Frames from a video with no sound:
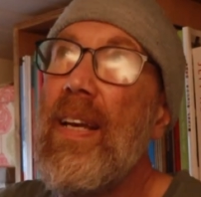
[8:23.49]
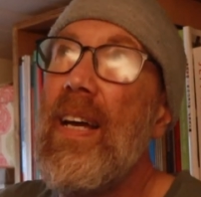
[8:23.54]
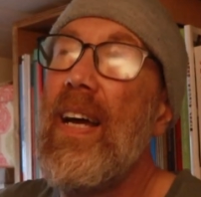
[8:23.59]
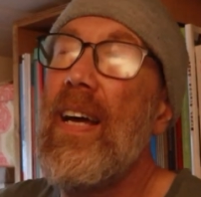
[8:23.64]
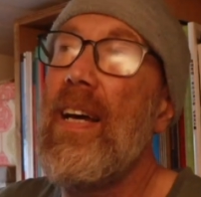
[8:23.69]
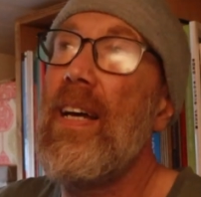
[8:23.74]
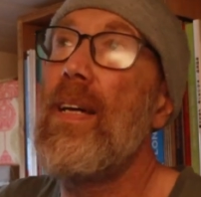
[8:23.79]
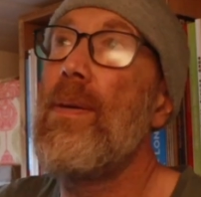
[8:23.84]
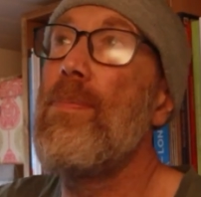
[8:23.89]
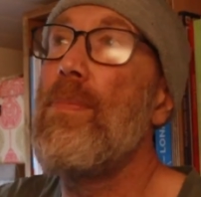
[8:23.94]

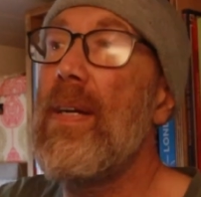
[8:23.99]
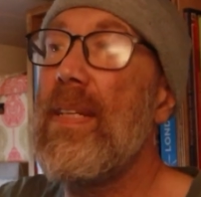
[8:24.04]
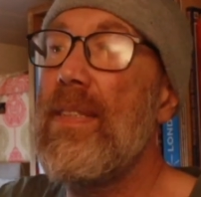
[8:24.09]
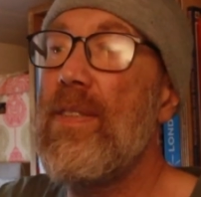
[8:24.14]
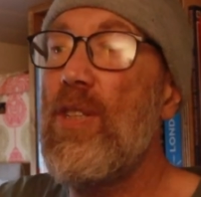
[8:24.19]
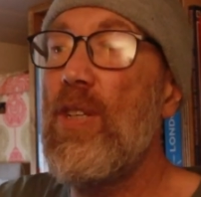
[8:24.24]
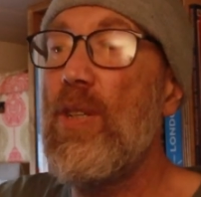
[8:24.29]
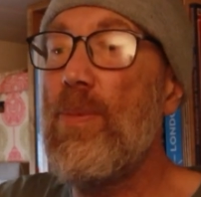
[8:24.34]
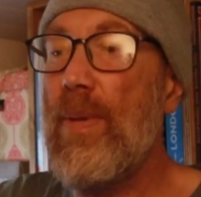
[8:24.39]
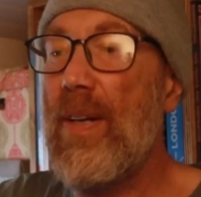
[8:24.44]
and
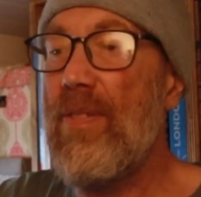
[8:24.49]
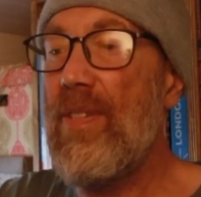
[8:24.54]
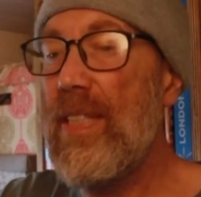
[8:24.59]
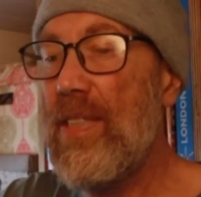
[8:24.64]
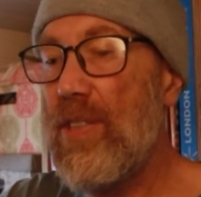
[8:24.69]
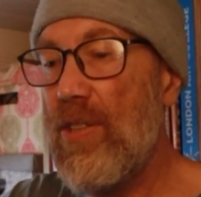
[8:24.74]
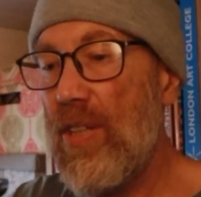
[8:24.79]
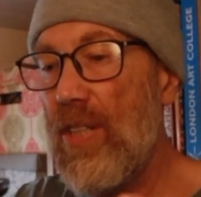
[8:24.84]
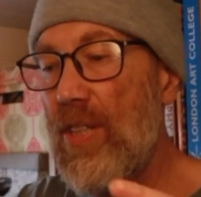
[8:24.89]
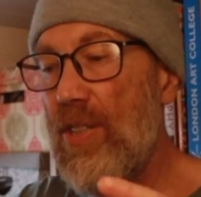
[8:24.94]
doing my
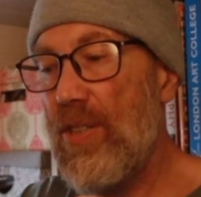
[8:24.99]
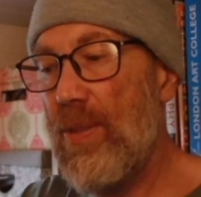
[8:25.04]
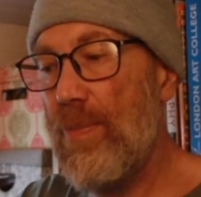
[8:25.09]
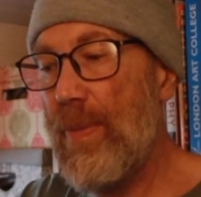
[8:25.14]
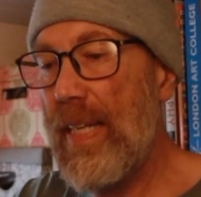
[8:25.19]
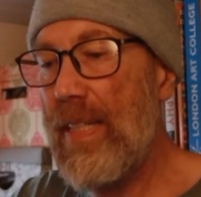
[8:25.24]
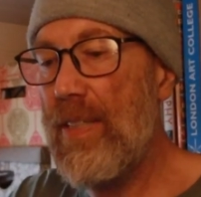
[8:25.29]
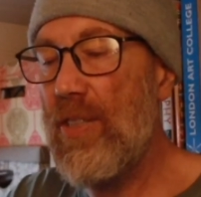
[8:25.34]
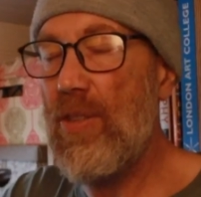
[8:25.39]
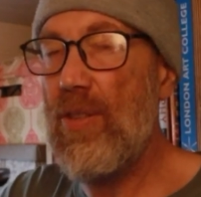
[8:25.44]
research and
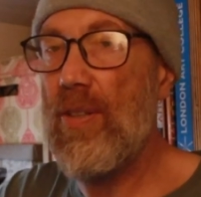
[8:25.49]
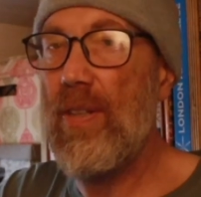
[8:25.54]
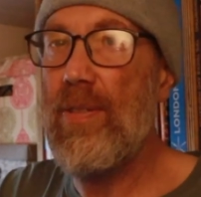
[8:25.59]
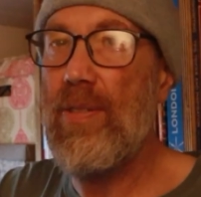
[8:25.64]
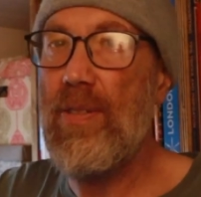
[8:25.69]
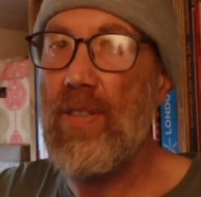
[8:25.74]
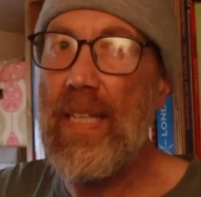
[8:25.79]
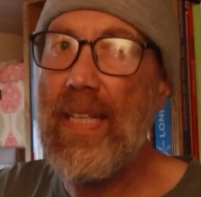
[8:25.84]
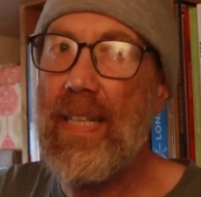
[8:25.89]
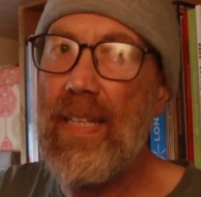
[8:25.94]
making sure I
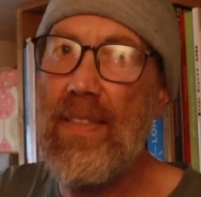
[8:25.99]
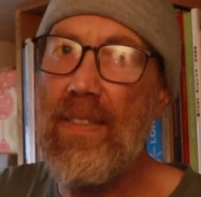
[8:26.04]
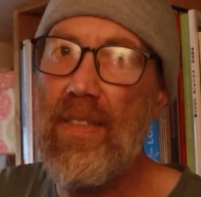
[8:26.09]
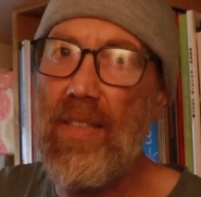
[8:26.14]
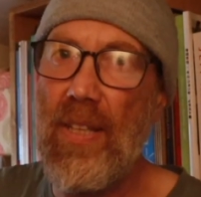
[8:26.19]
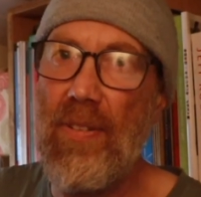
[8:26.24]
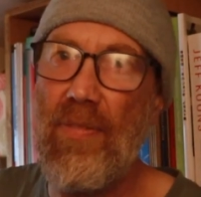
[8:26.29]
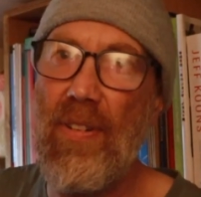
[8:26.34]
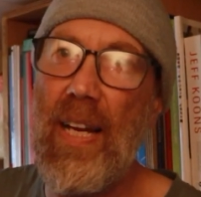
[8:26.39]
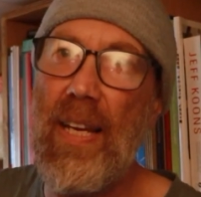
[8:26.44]
was linking to
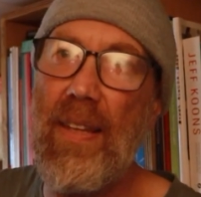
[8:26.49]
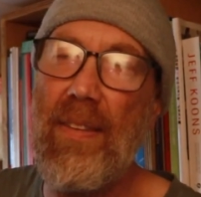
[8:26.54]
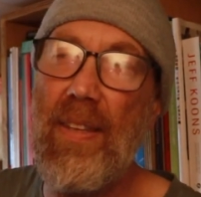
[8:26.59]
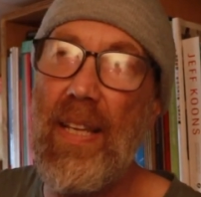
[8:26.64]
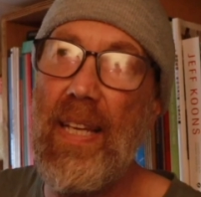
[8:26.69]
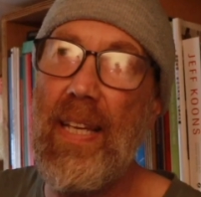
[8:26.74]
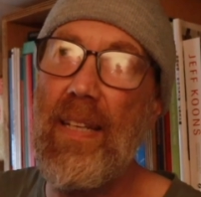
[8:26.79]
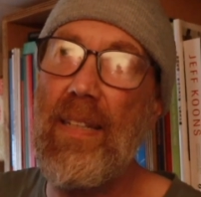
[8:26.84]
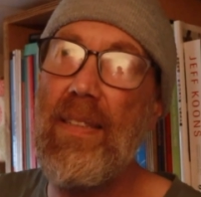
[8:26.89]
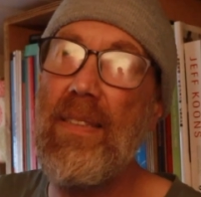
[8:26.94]
the right
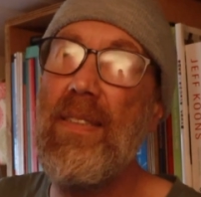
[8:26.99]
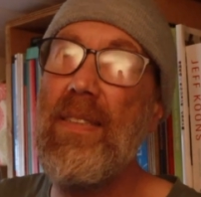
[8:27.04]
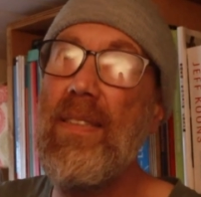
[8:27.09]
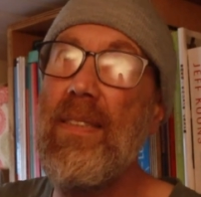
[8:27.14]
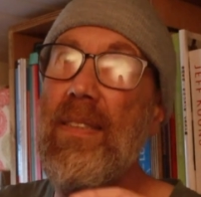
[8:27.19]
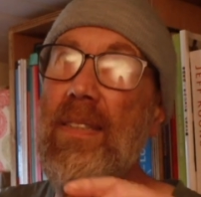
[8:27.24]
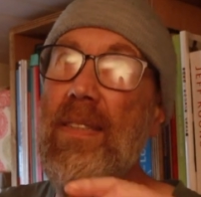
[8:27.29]
things